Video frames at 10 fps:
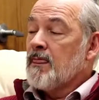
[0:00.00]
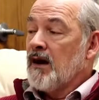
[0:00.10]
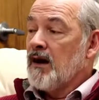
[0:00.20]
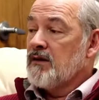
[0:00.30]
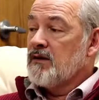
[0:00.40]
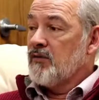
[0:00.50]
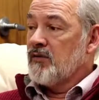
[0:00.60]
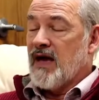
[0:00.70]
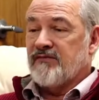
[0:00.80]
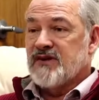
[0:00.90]
uh, you
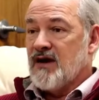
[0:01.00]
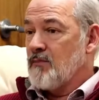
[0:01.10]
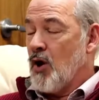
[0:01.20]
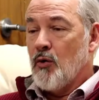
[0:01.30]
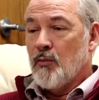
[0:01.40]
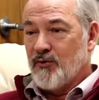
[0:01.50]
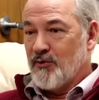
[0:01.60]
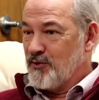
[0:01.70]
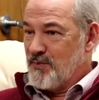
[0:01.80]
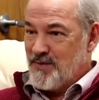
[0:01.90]
don't have to come home in
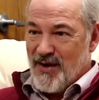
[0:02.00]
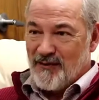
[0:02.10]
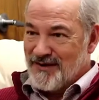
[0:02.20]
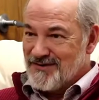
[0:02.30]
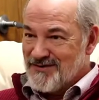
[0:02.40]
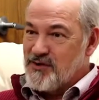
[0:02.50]
order to be married.